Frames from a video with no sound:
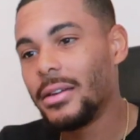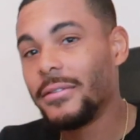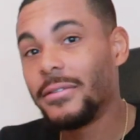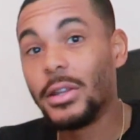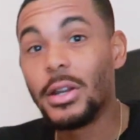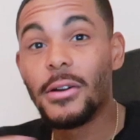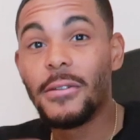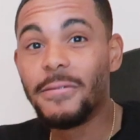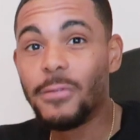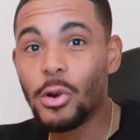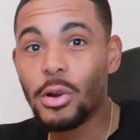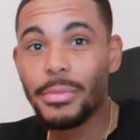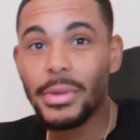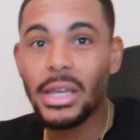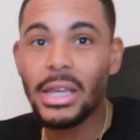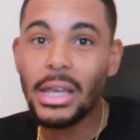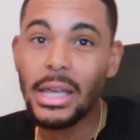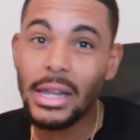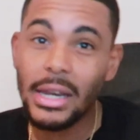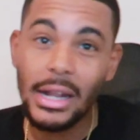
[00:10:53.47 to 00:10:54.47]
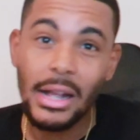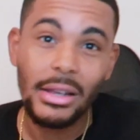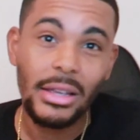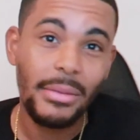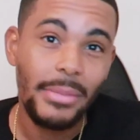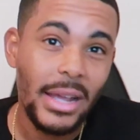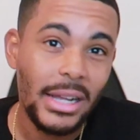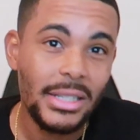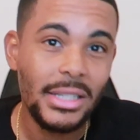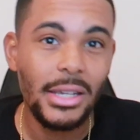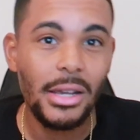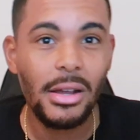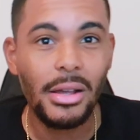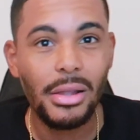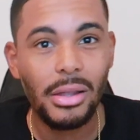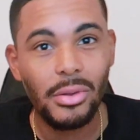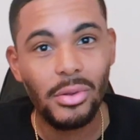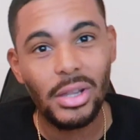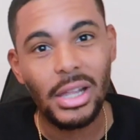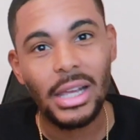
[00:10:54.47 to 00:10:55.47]
you know, for me and I'll get back to y'all
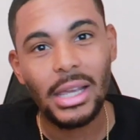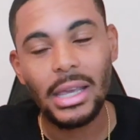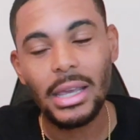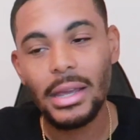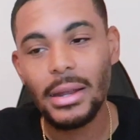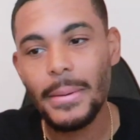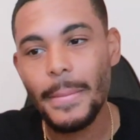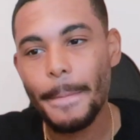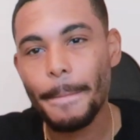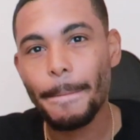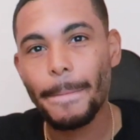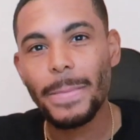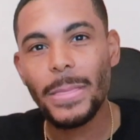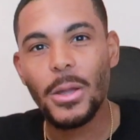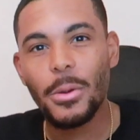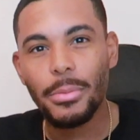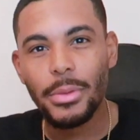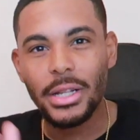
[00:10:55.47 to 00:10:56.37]
as soon as I can.